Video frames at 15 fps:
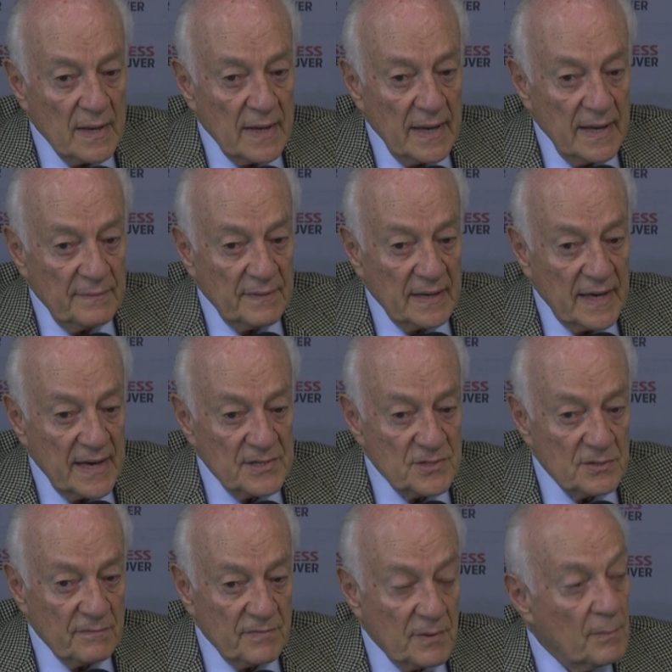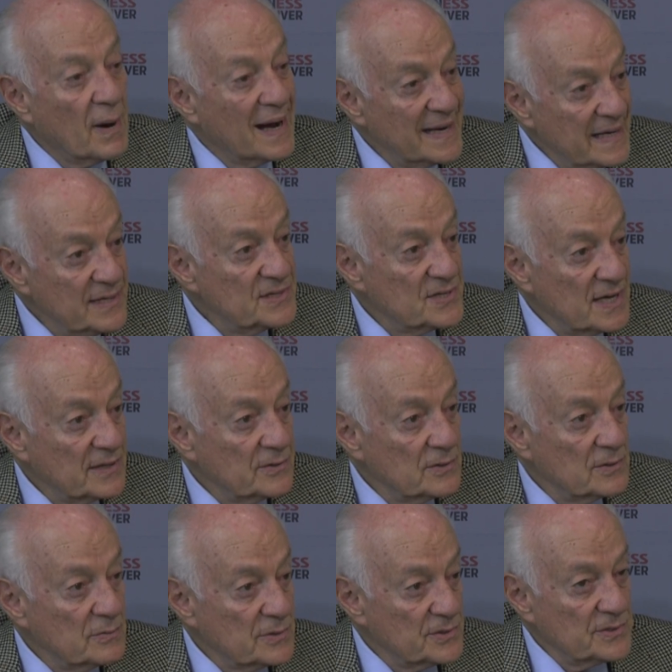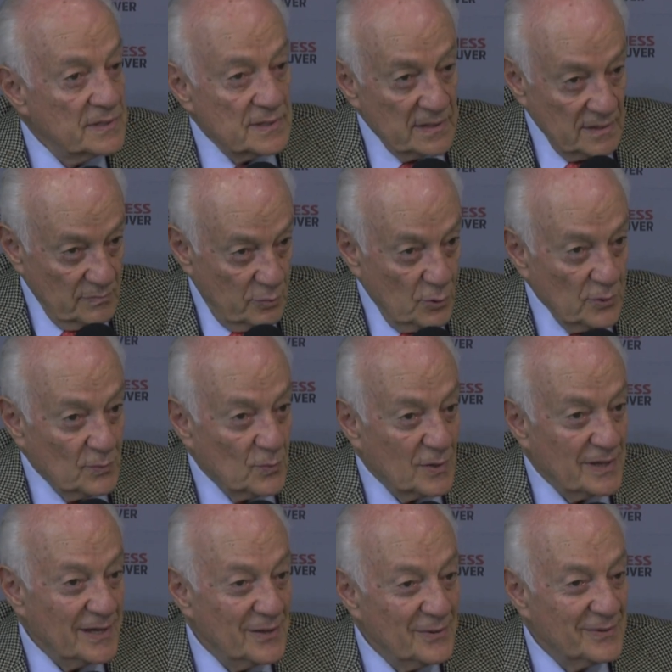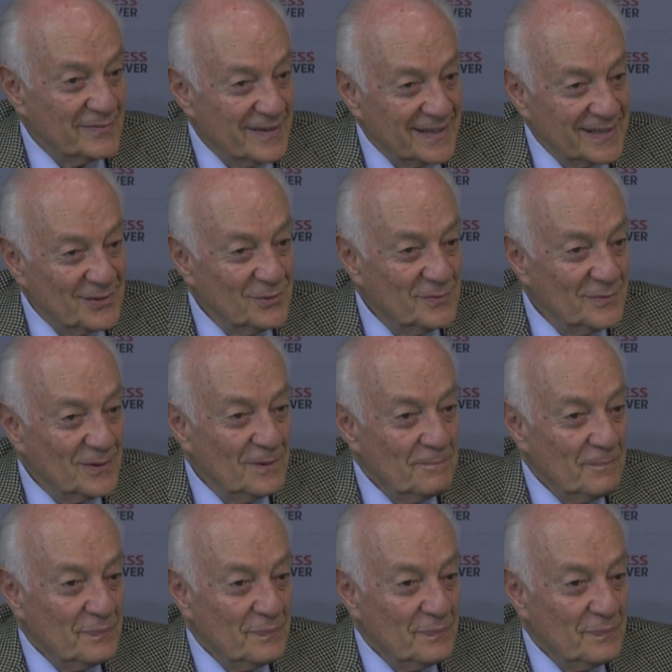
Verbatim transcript: In the case of the mining sector, which is an important one here in Vancouver,